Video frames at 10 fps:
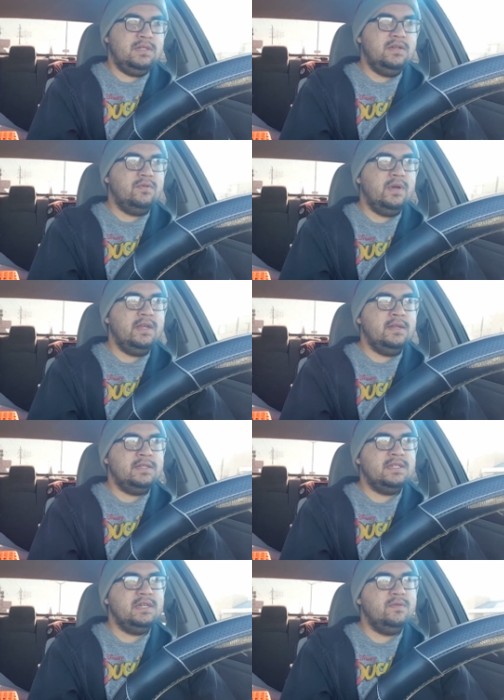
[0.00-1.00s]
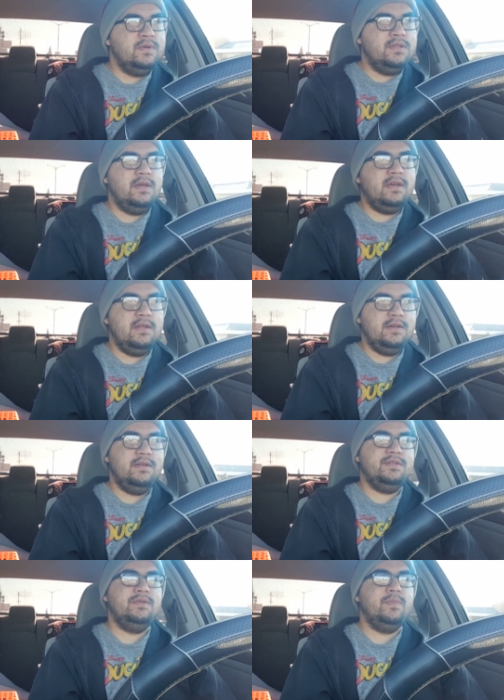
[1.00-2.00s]
Still waiting to see when that
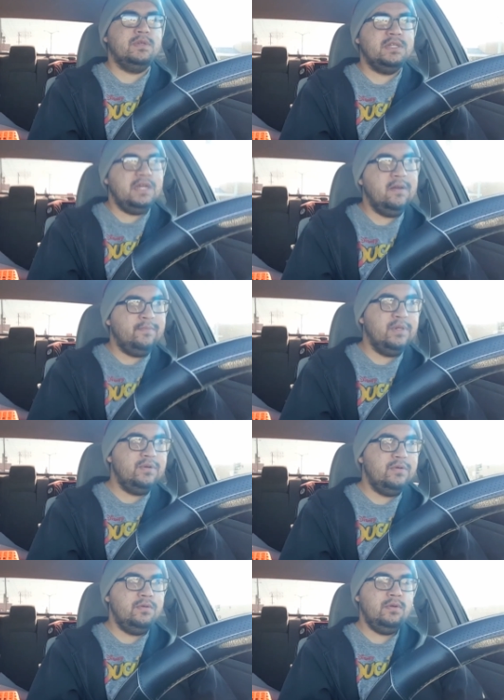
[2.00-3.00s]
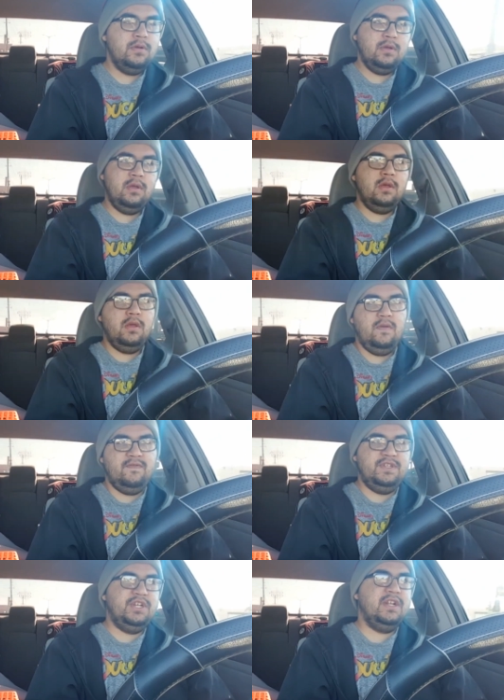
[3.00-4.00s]
uh, Super Saiyan Blue
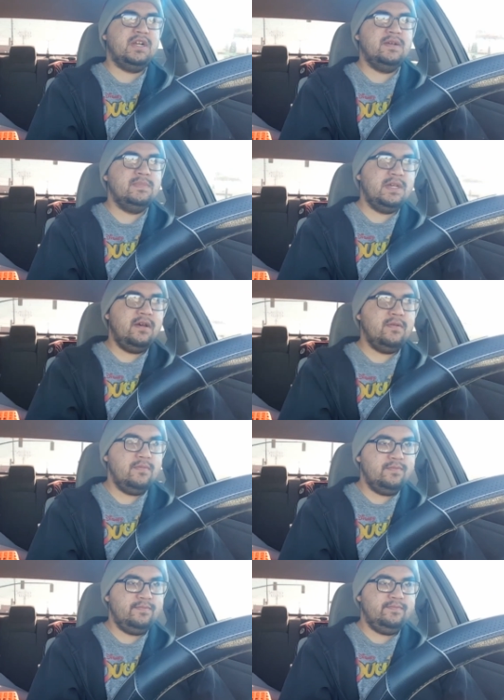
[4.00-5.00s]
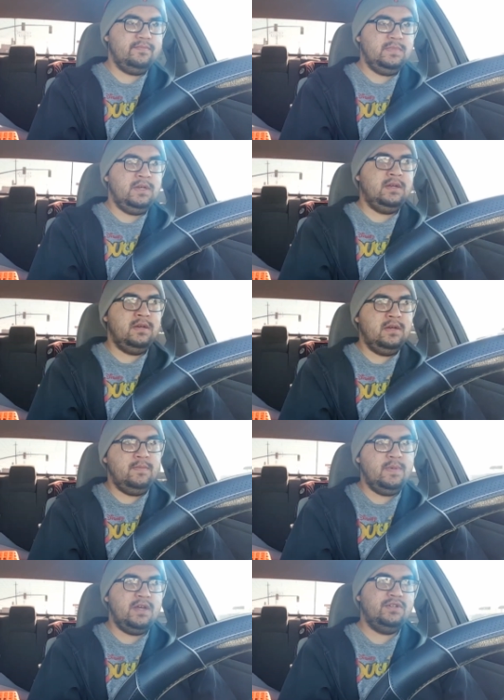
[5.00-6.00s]
Vegeta comes out. Uh,
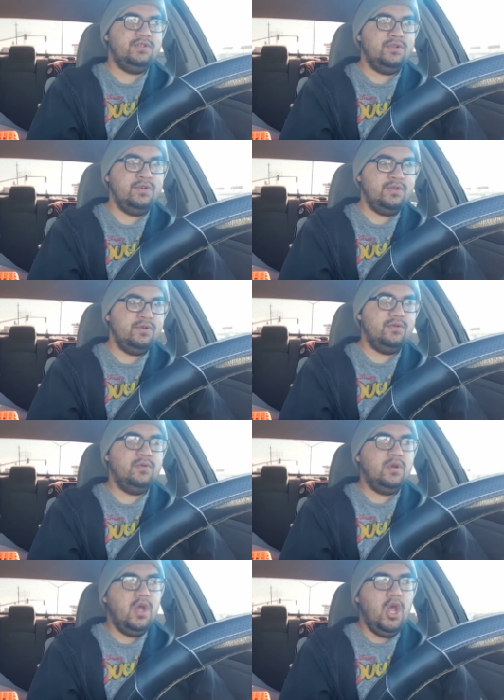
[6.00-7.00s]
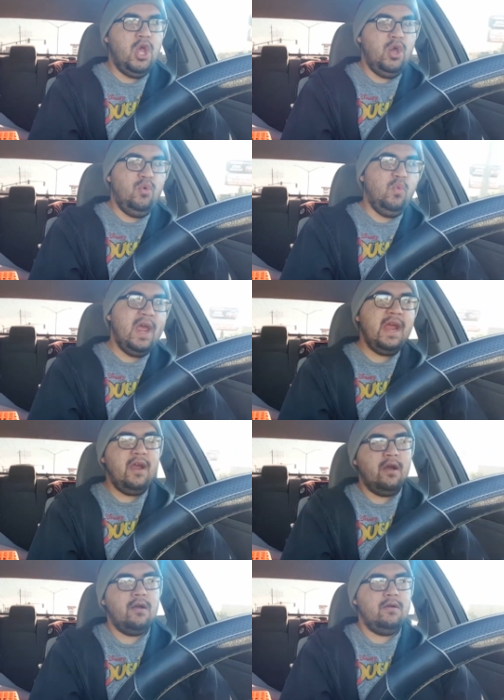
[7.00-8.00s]
I'm not sure
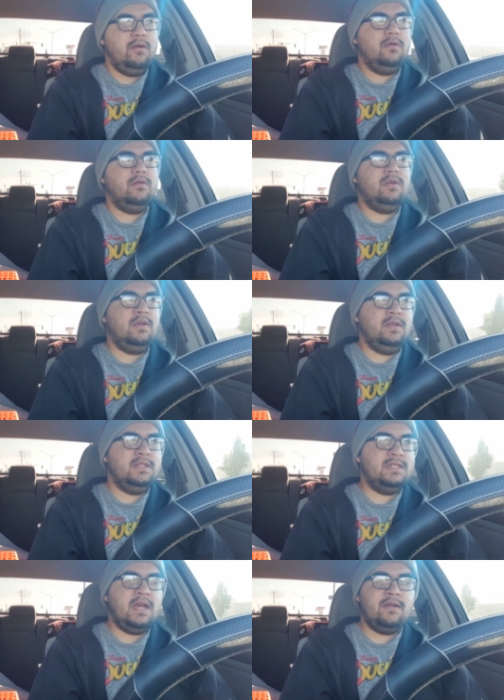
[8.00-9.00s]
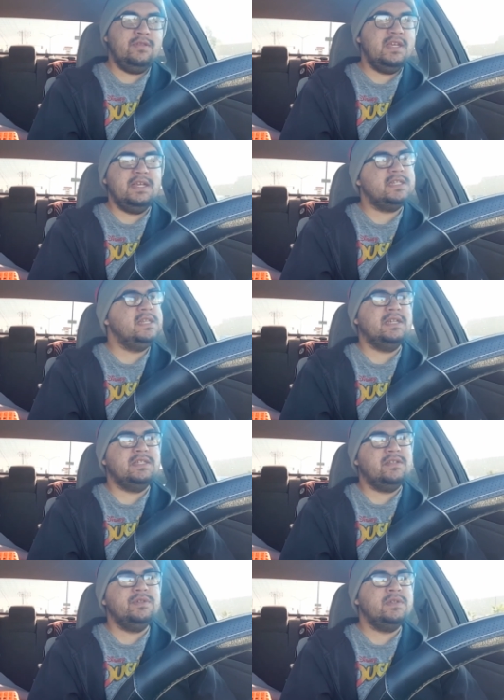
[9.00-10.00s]
where. I don't think it's an
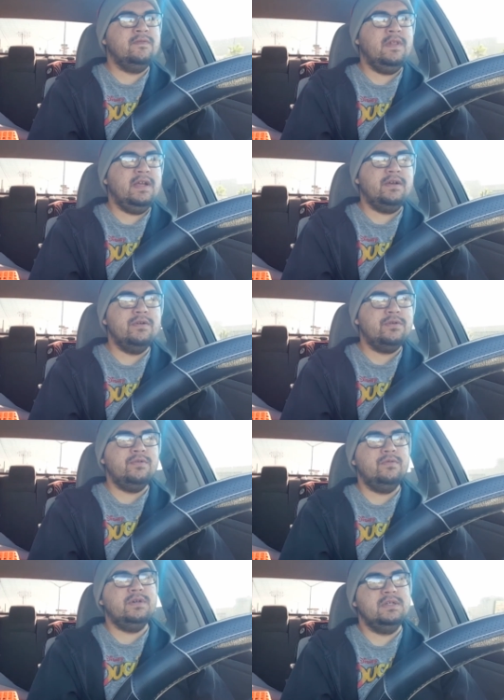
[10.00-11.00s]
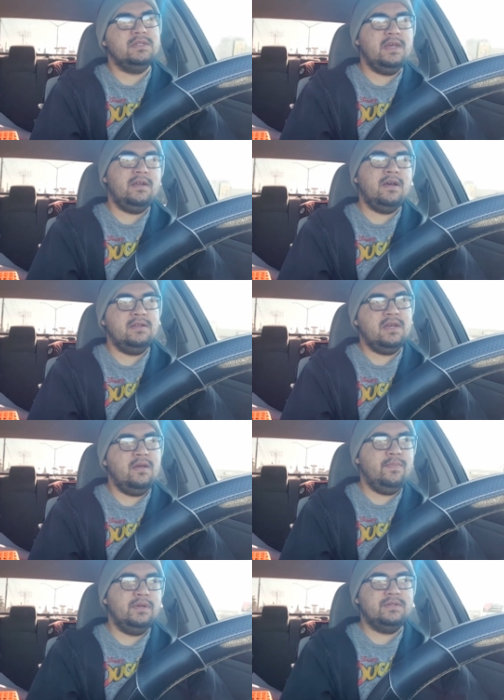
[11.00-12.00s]
exclusive like Goku was that Hot
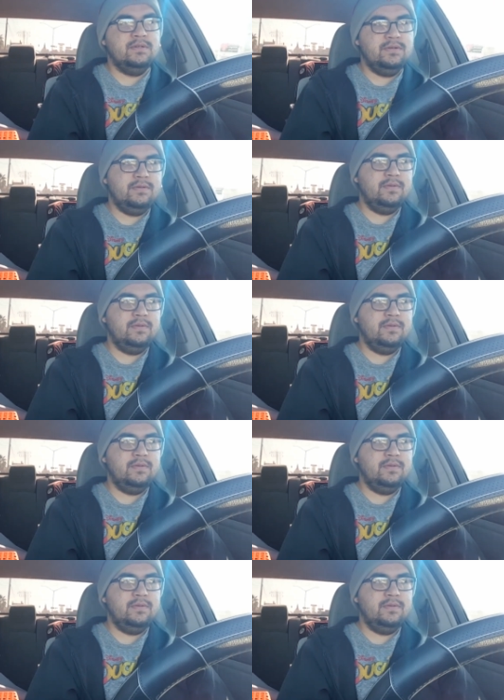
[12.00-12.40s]
Topic, so.